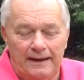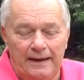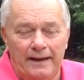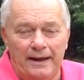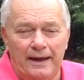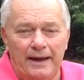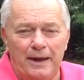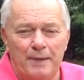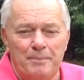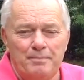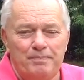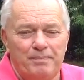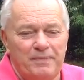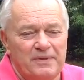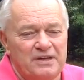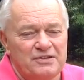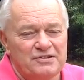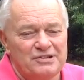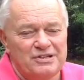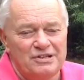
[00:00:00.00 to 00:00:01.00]
Um,
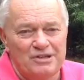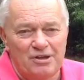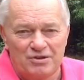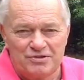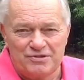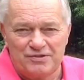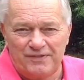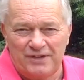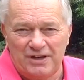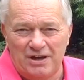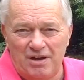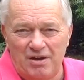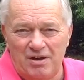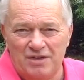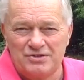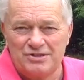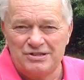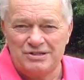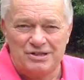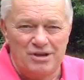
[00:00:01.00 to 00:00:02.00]
there's lots of
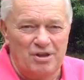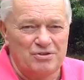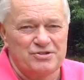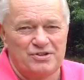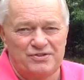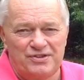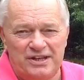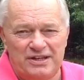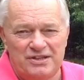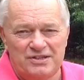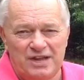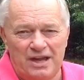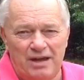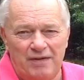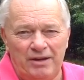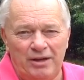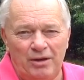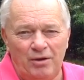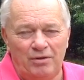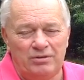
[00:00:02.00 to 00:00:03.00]
cars, lots of things
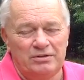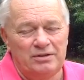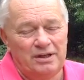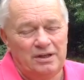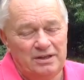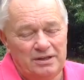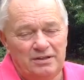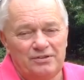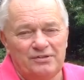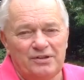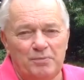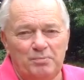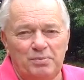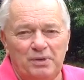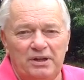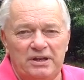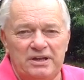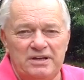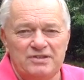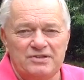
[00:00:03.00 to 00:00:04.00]
going on, so
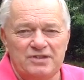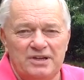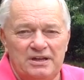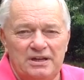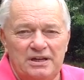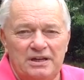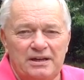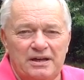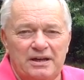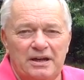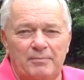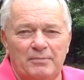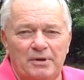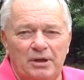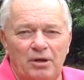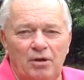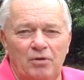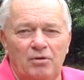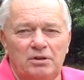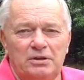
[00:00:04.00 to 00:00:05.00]
please come
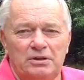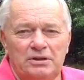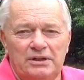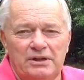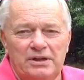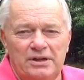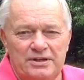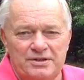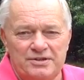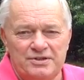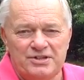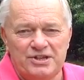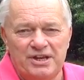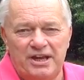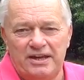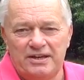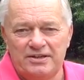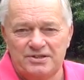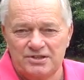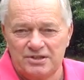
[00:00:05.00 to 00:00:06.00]
along and
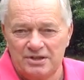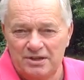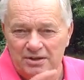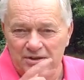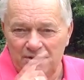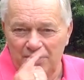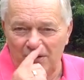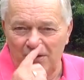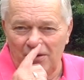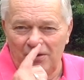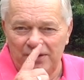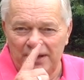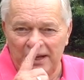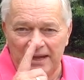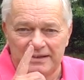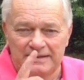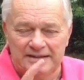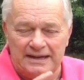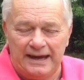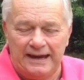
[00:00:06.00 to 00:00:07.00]
see us on
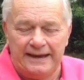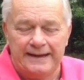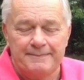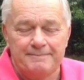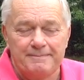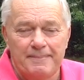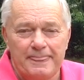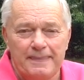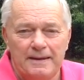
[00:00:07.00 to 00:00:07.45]
that day.